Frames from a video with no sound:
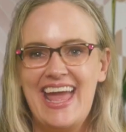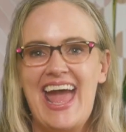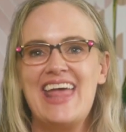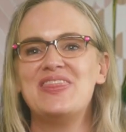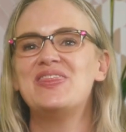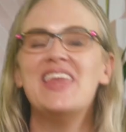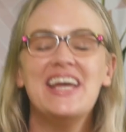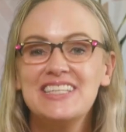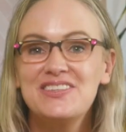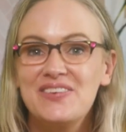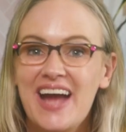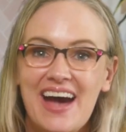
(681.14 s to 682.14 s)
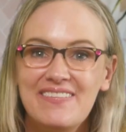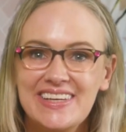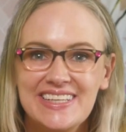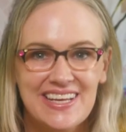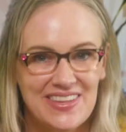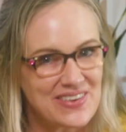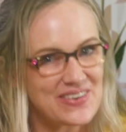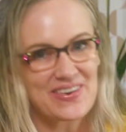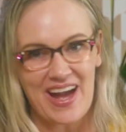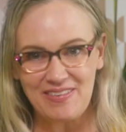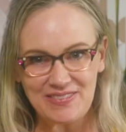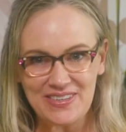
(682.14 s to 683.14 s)
And thanks for having another
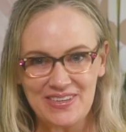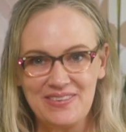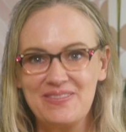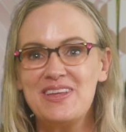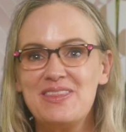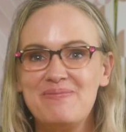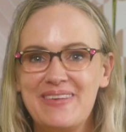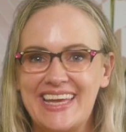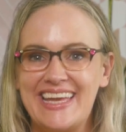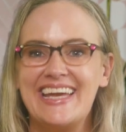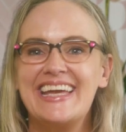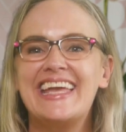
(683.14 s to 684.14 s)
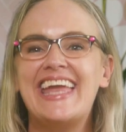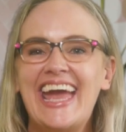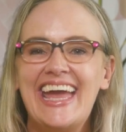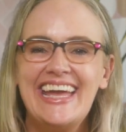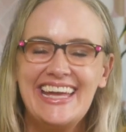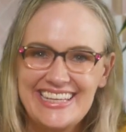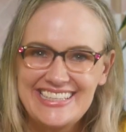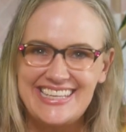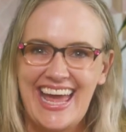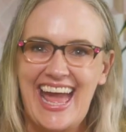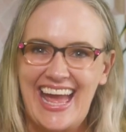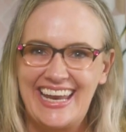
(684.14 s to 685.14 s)
Crafternoon with me,
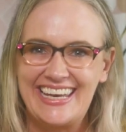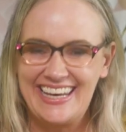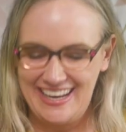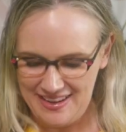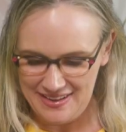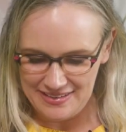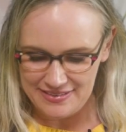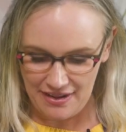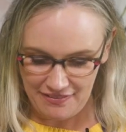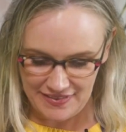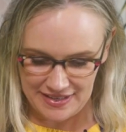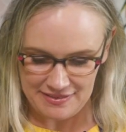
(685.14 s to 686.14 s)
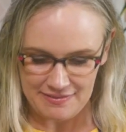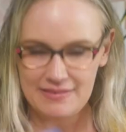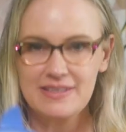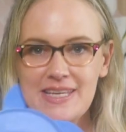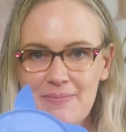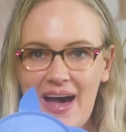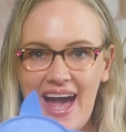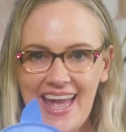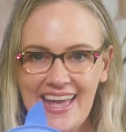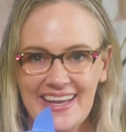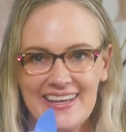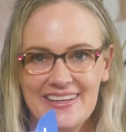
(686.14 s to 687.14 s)
K10. Dolphin, say bye.